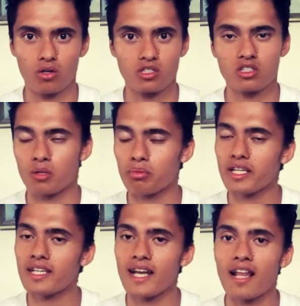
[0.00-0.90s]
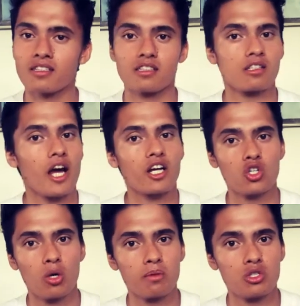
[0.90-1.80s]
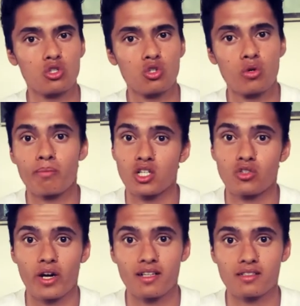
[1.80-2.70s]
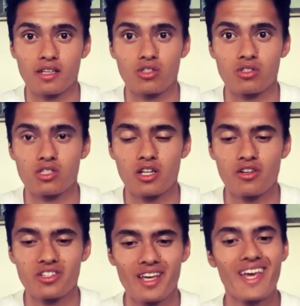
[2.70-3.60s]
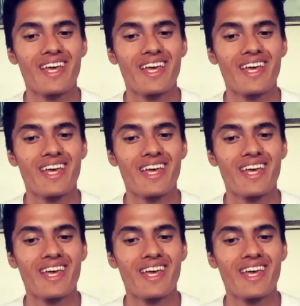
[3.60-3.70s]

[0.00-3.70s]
Just a complete analysis like I normally do with my training session series,